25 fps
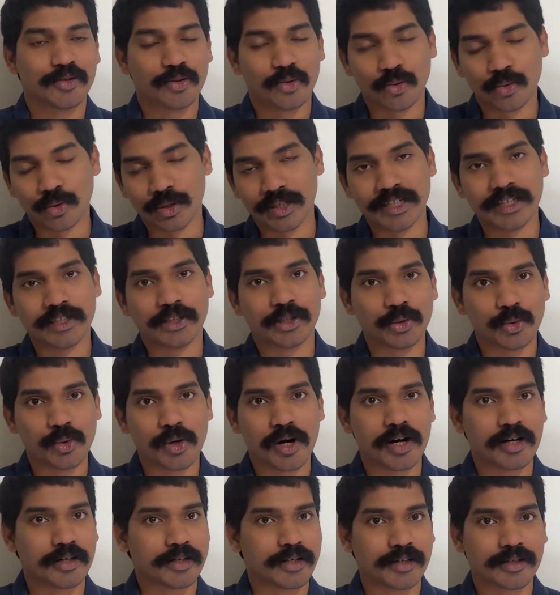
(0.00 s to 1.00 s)
only two
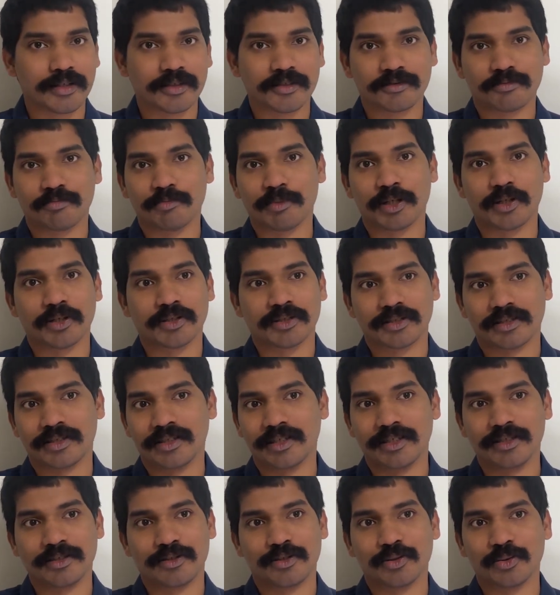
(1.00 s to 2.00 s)
articles because
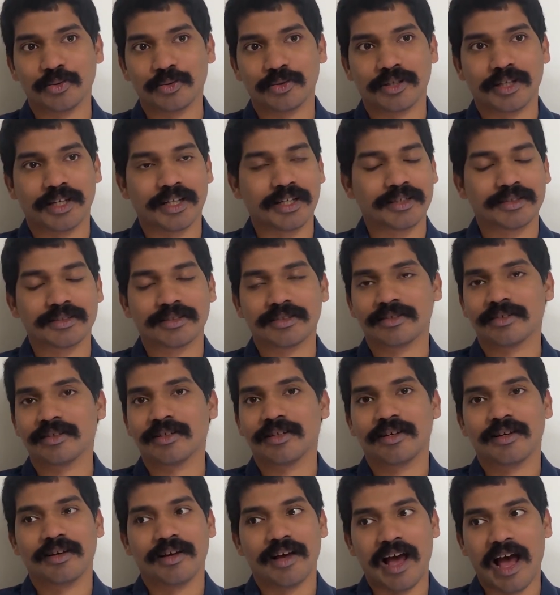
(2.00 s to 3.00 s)
these two things
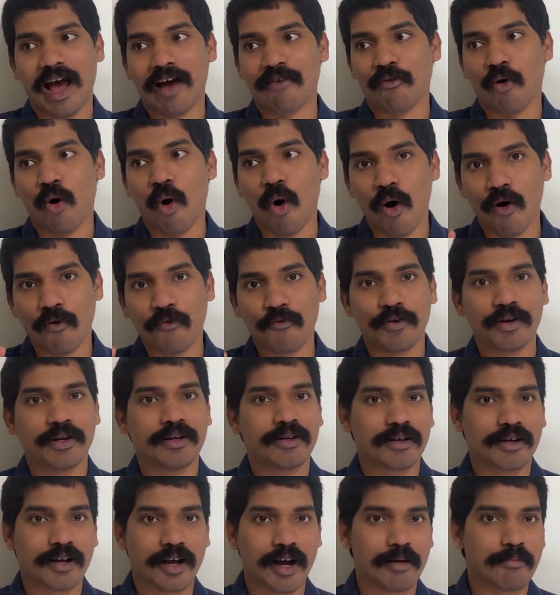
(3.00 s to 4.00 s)
have
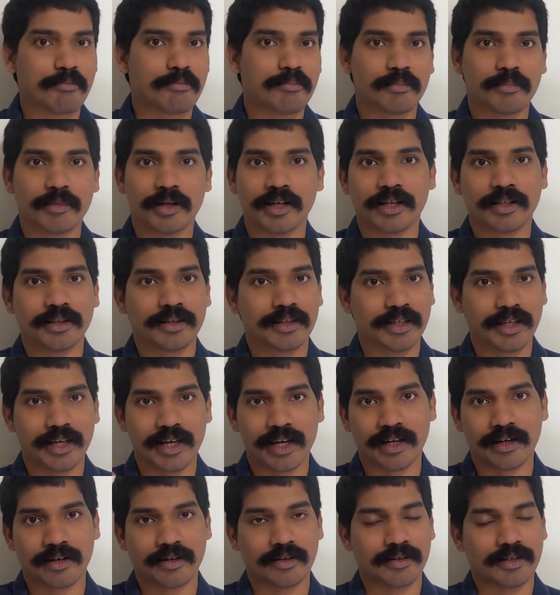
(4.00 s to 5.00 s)
often come in the
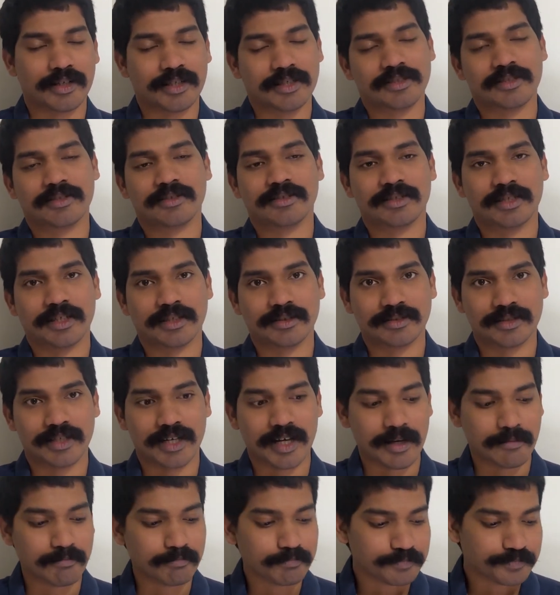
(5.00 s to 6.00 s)
air regulations
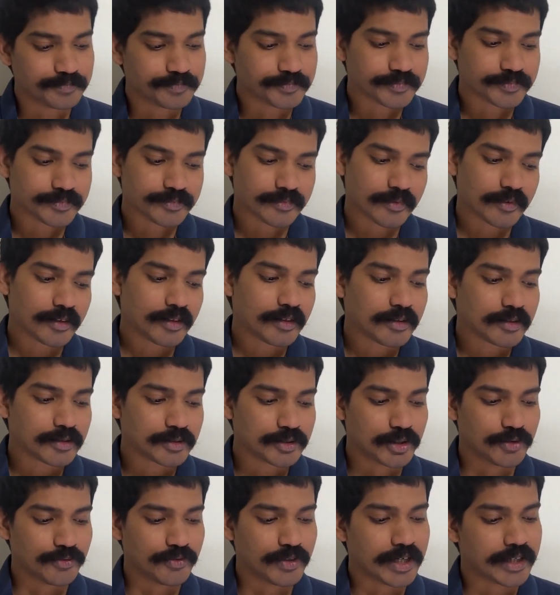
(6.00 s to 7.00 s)
exam.
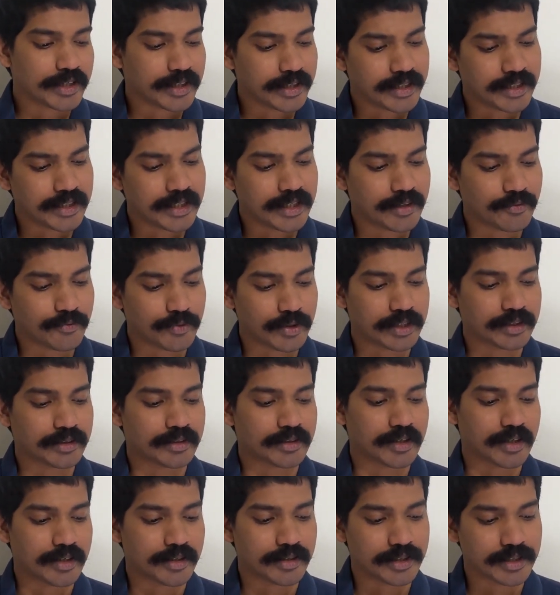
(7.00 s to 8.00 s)
So we are dealing
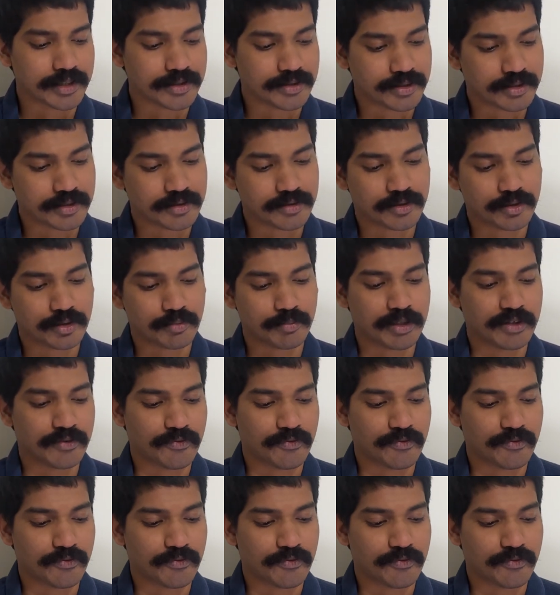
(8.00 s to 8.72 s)
with conditions to be